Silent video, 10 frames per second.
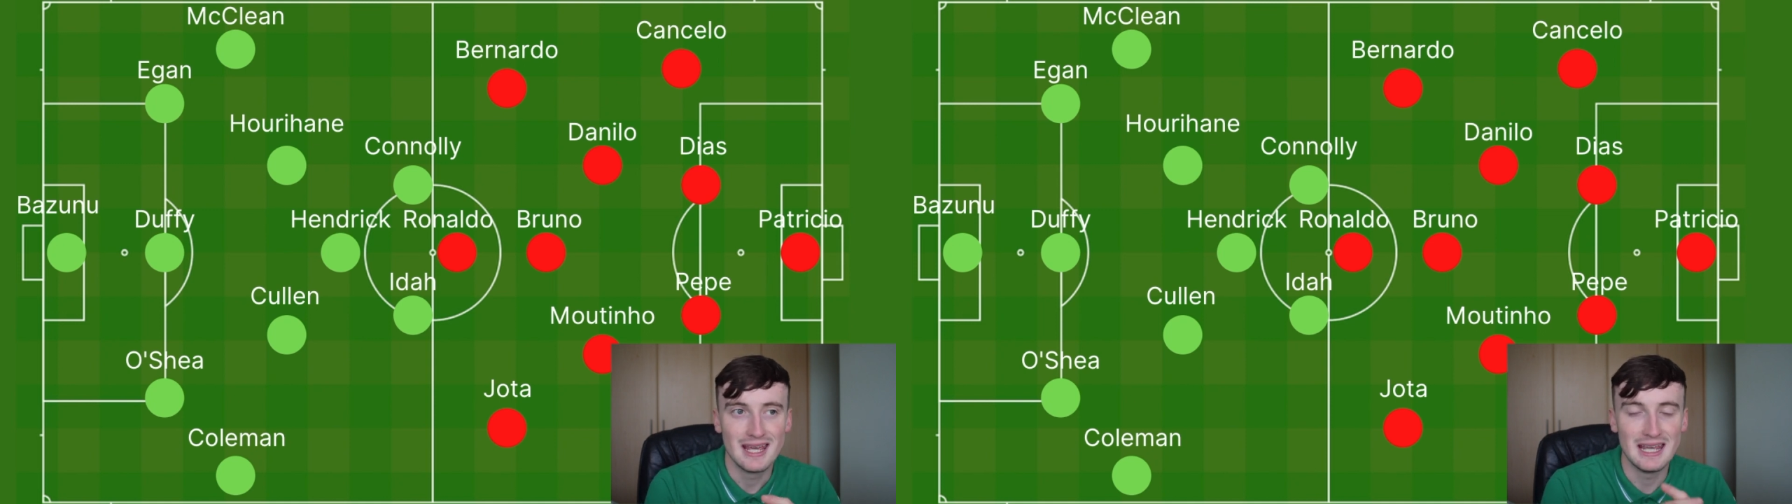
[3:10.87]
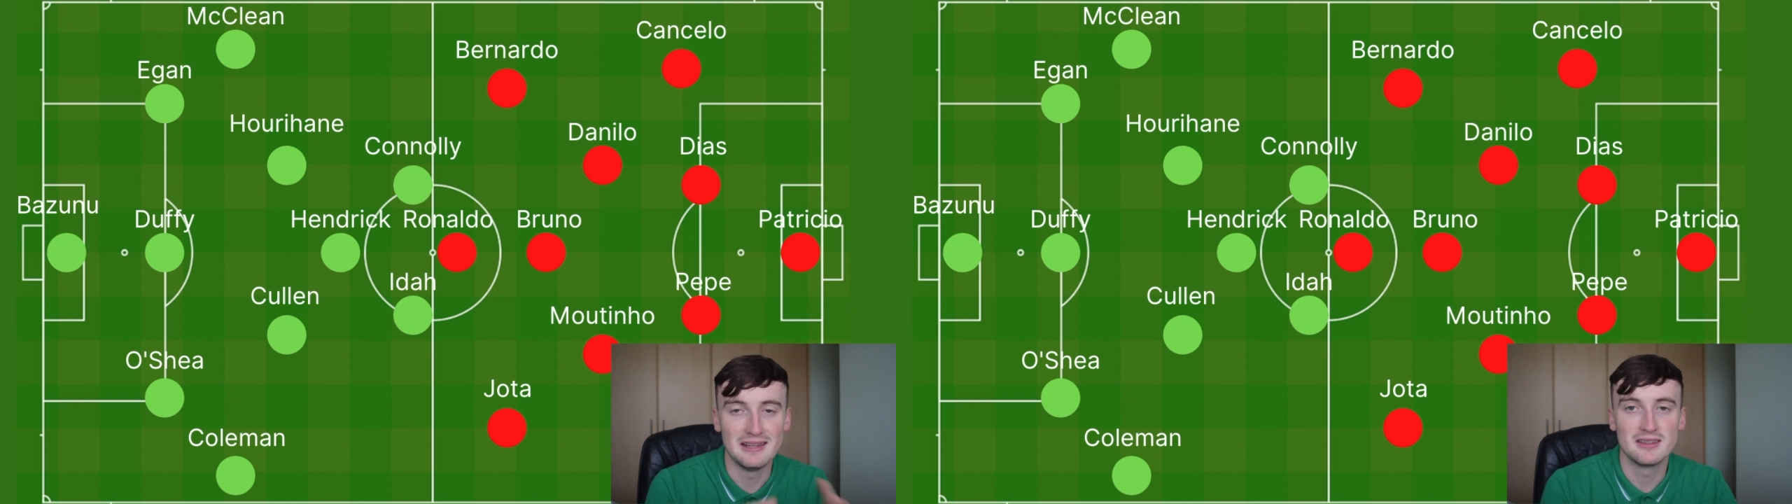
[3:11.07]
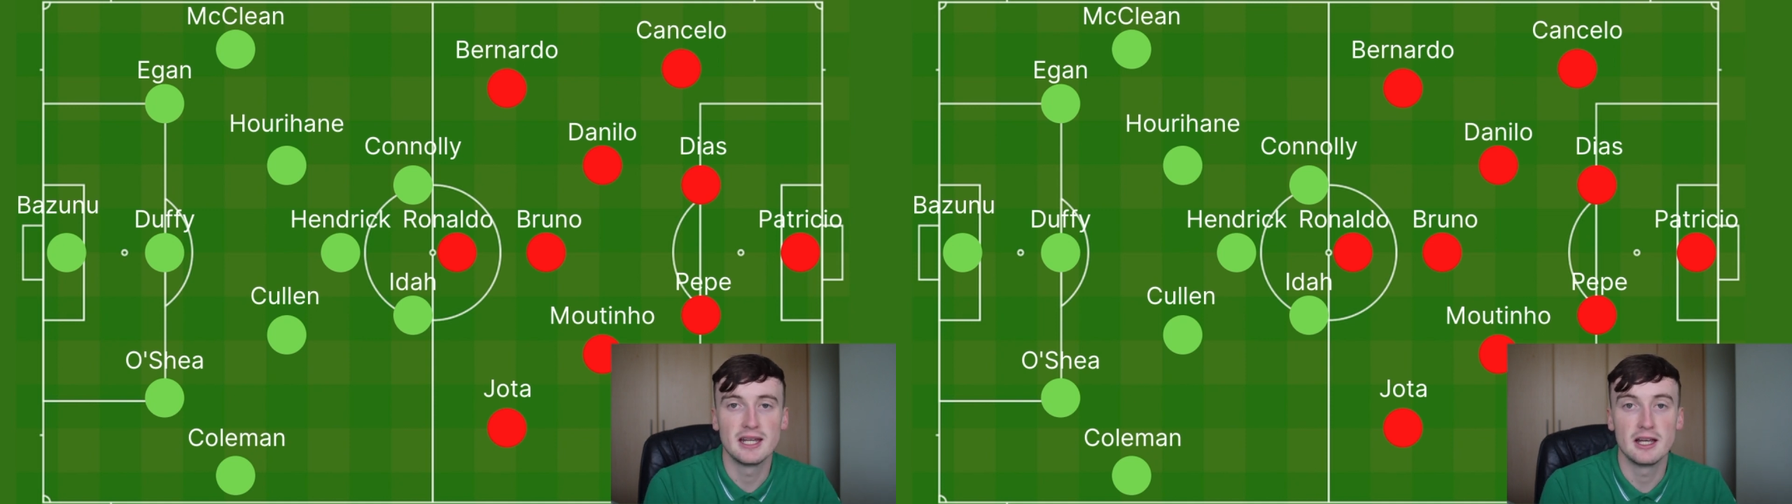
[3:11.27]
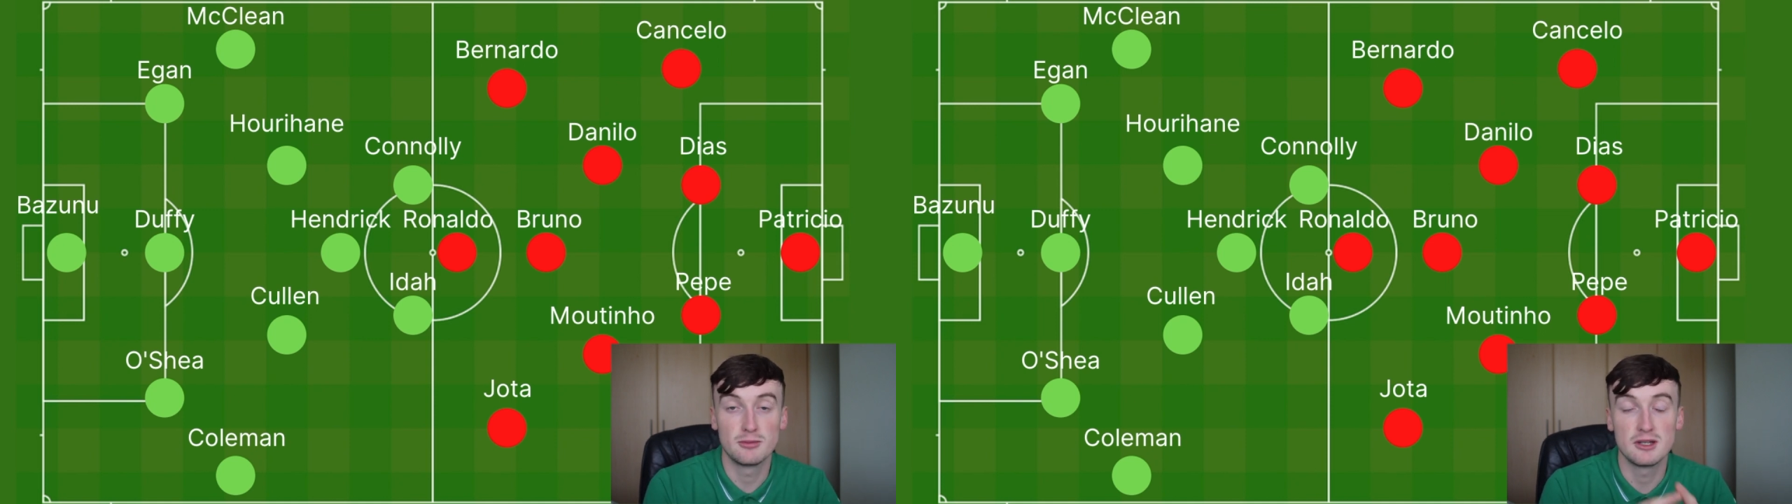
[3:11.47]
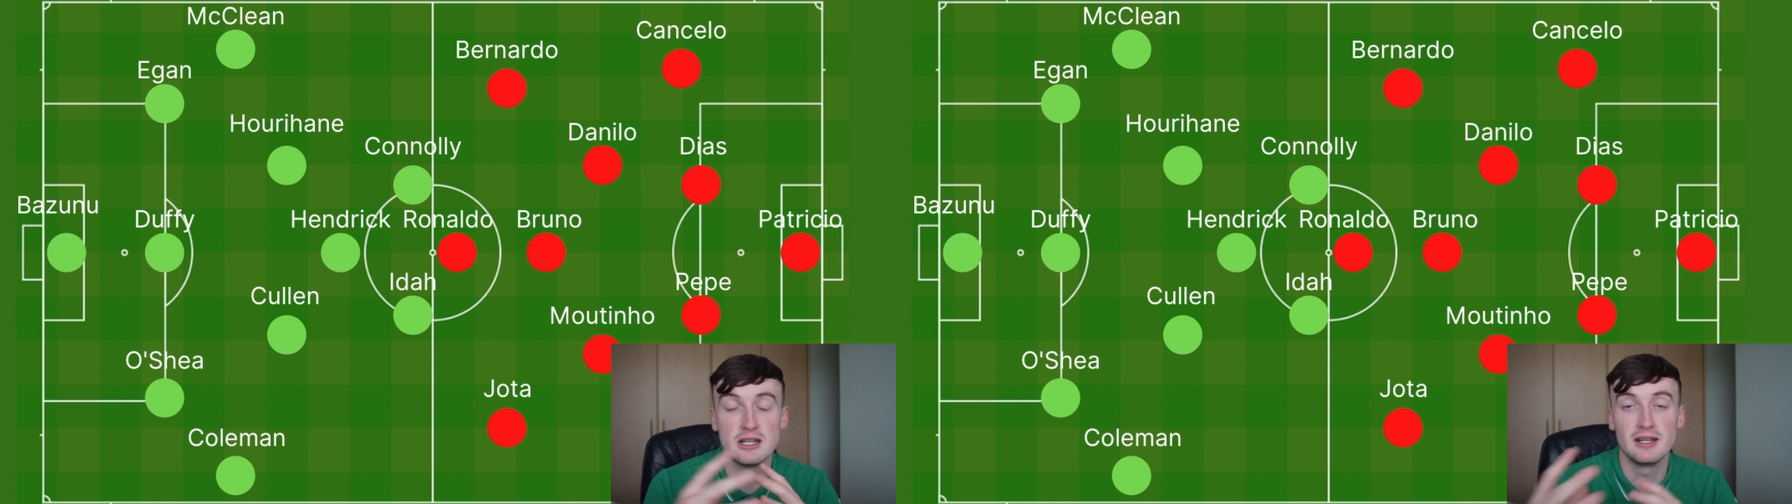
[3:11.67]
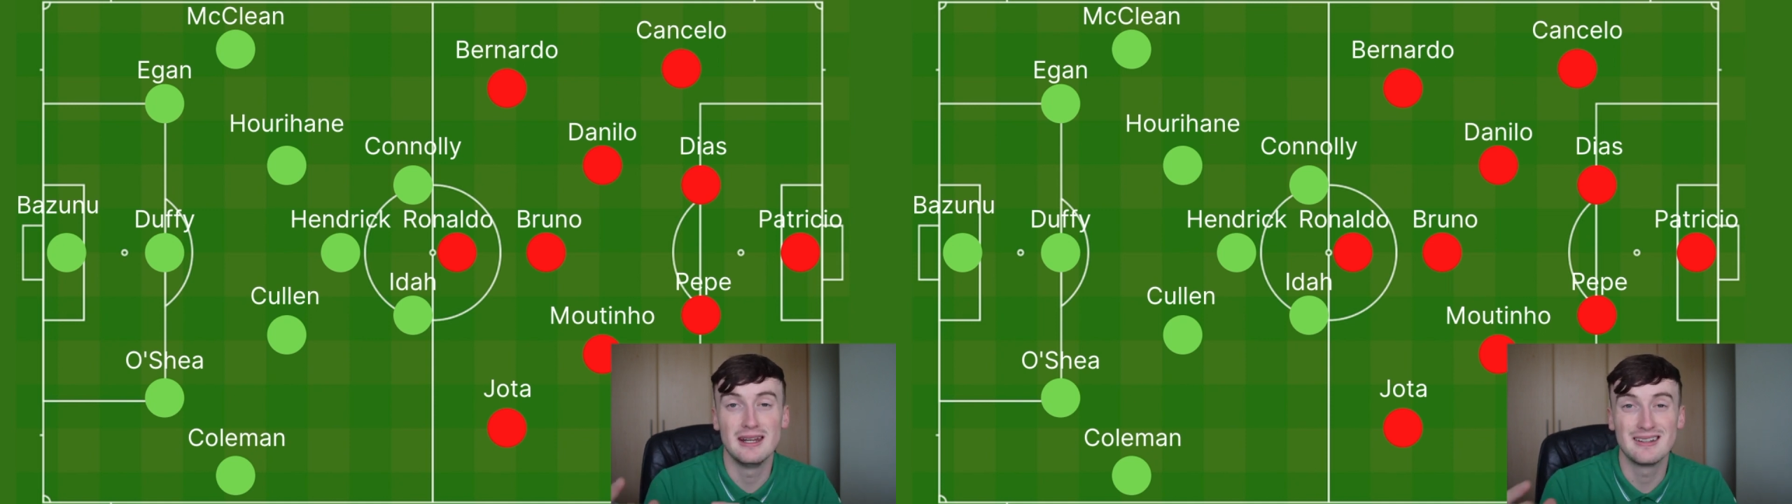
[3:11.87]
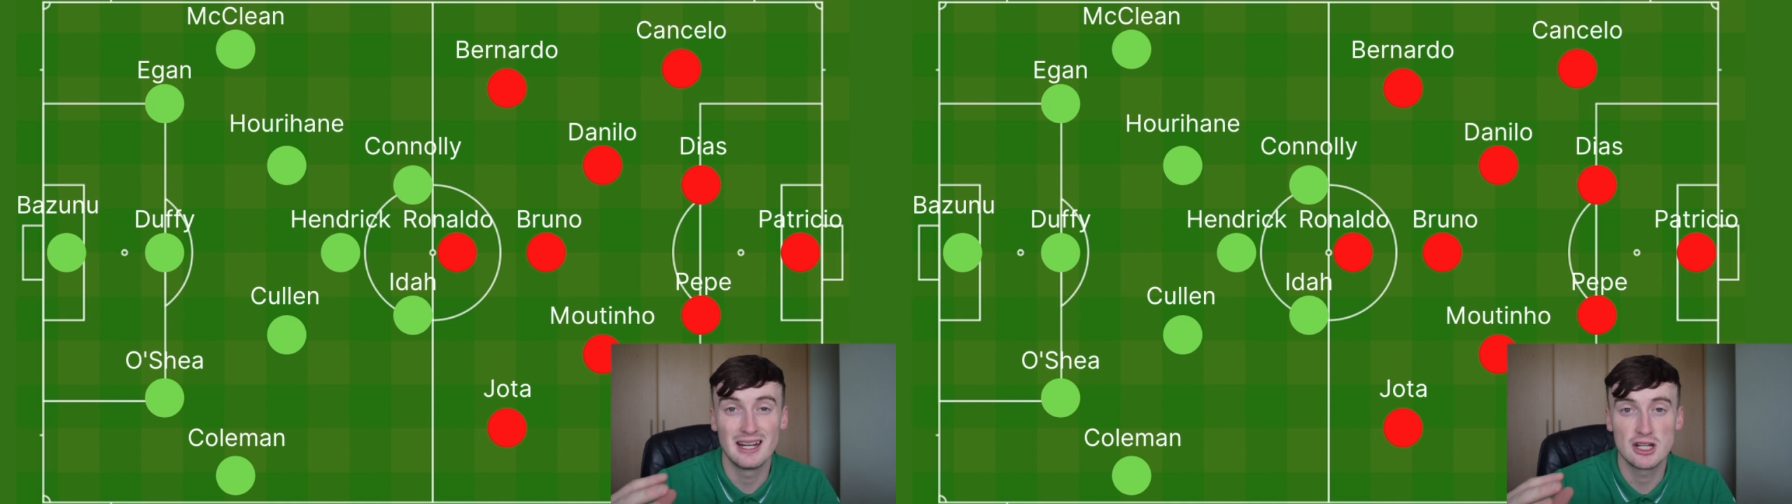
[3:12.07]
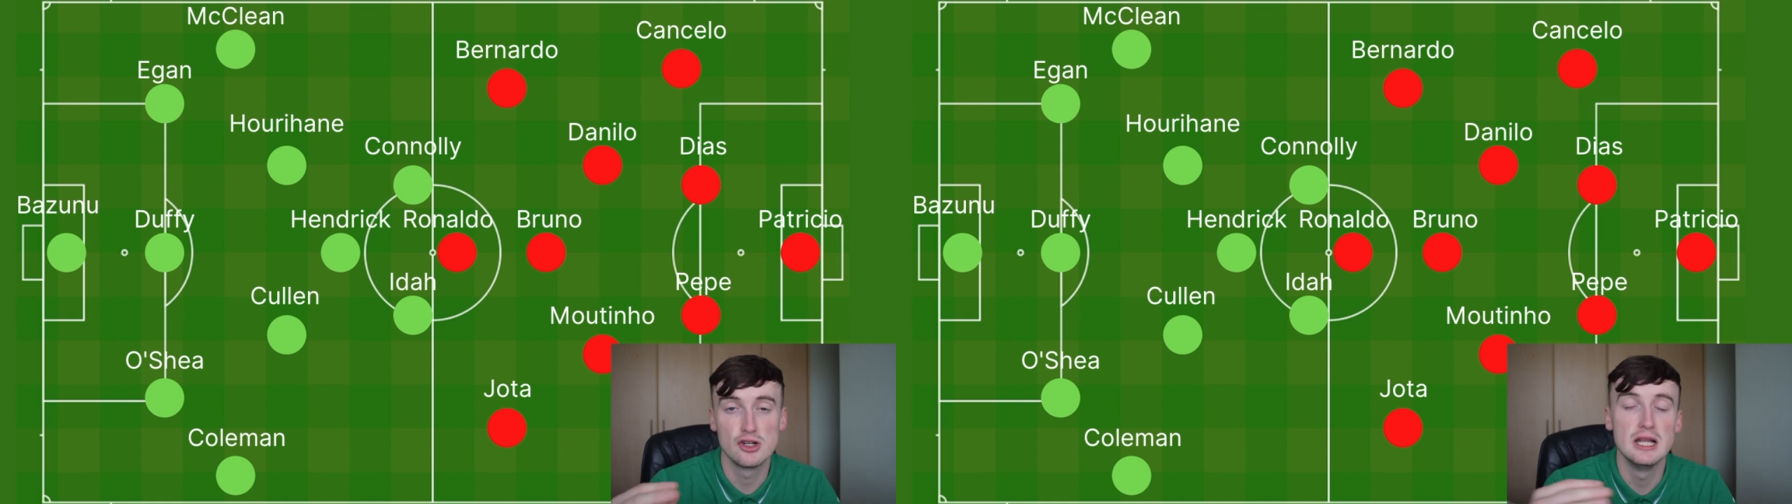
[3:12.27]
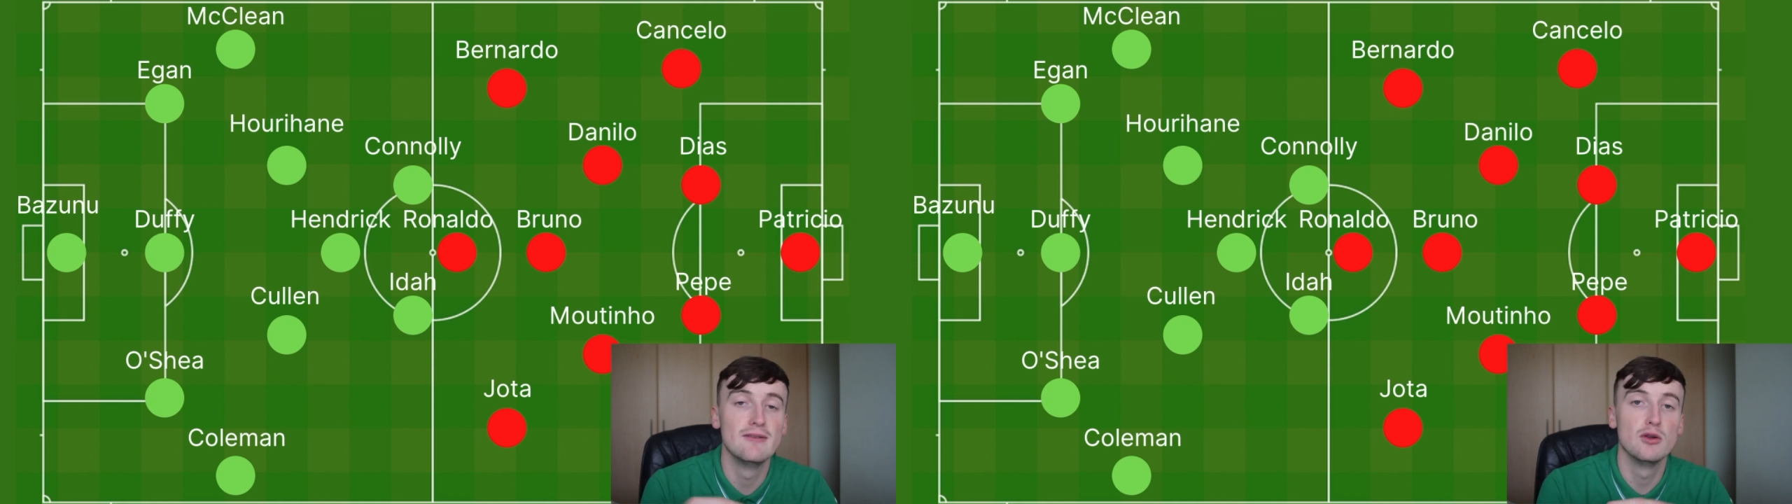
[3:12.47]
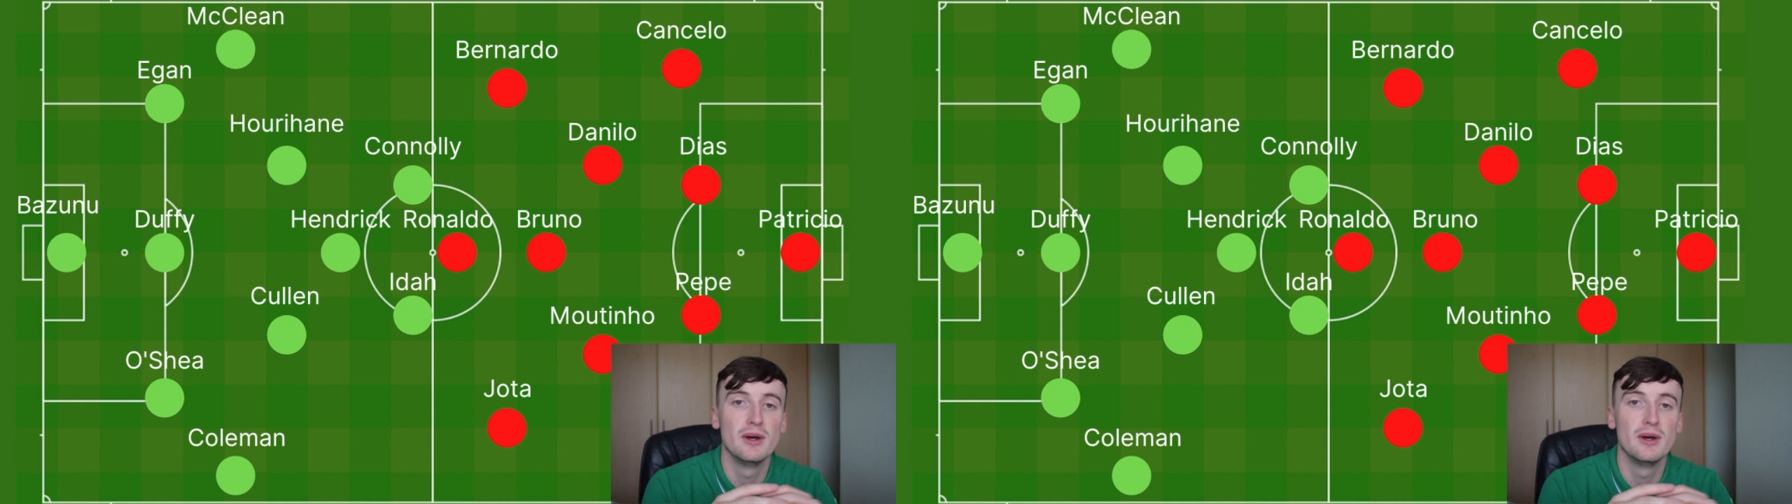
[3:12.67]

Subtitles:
especially at an international level,